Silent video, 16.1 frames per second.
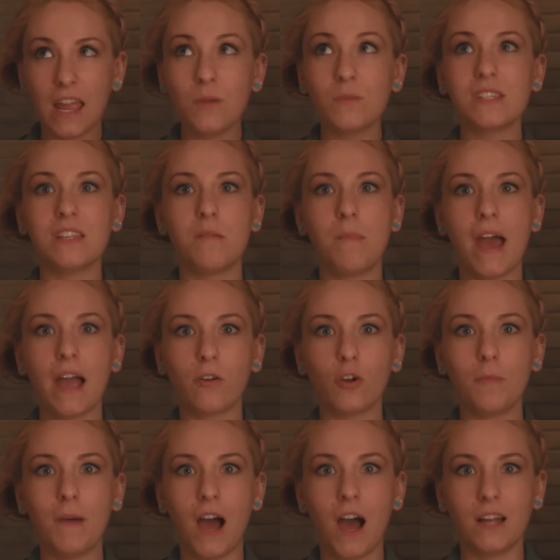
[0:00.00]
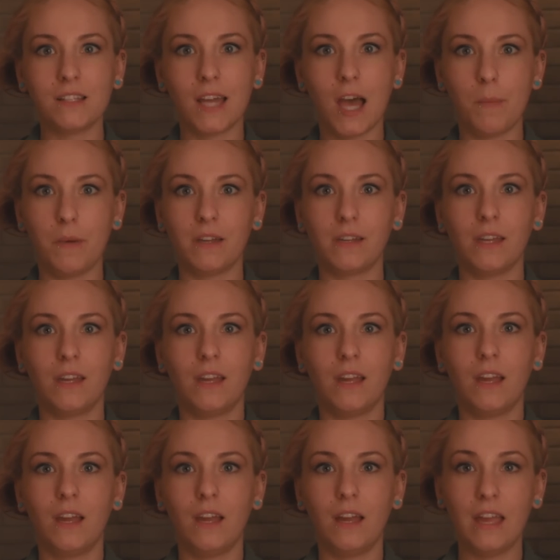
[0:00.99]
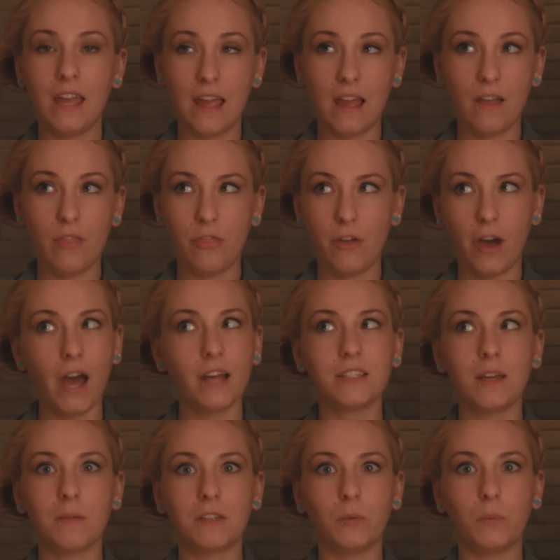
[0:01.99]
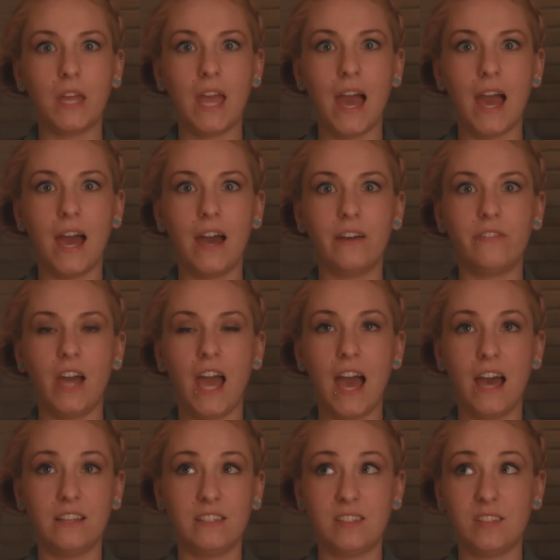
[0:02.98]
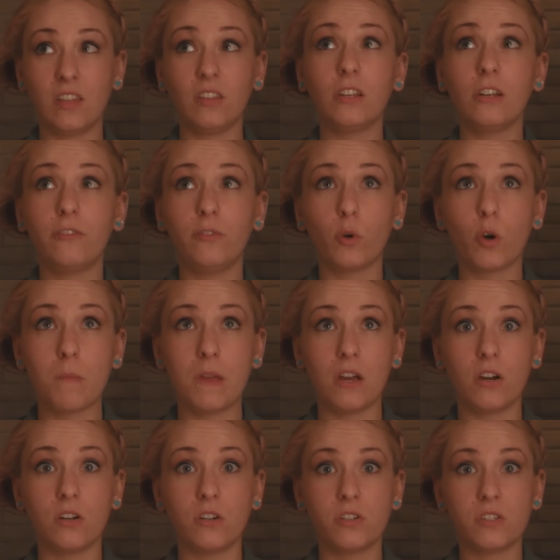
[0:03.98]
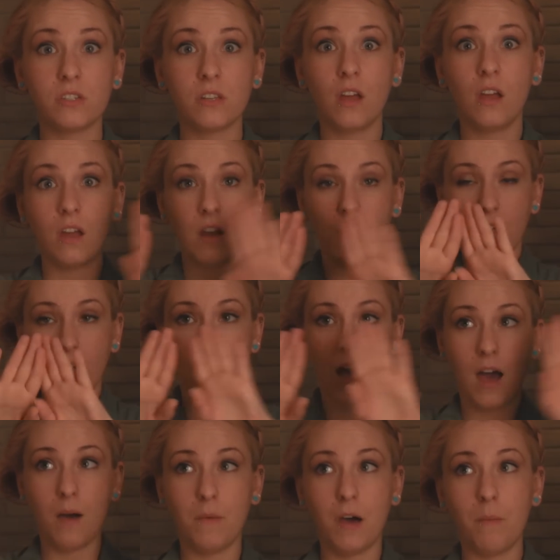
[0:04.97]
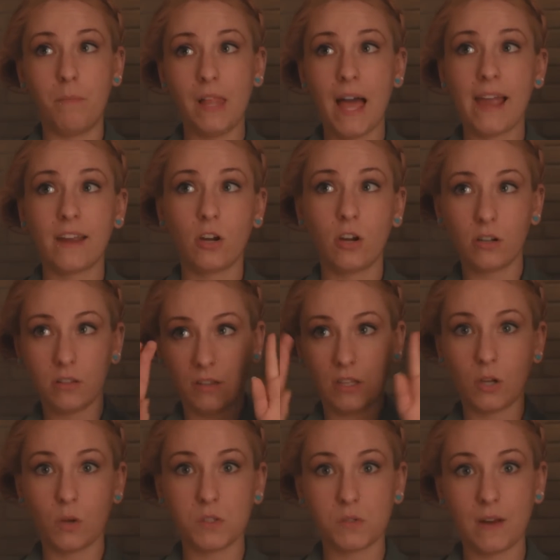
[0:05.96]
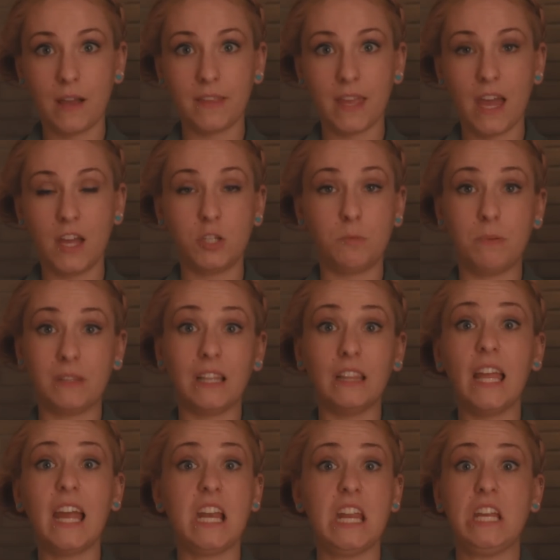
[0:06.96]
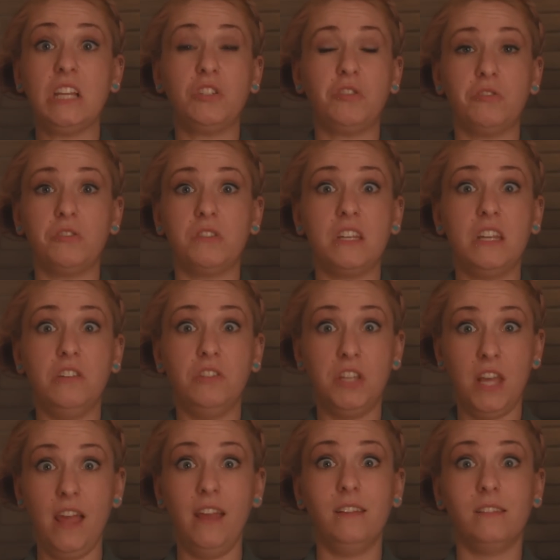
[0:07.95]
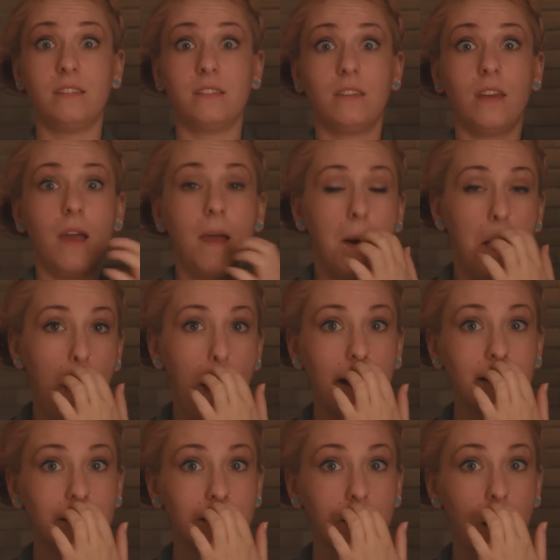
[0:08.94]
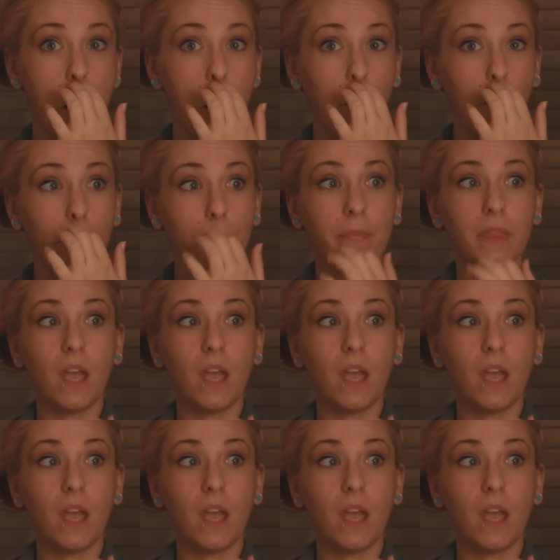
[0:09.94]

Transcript: it was in the back room at Hot Topic. And the Hot Topic that we have has ceiling to floor mirrors, um, a black curtain that goes around the edge, but the lighting is just intense. And so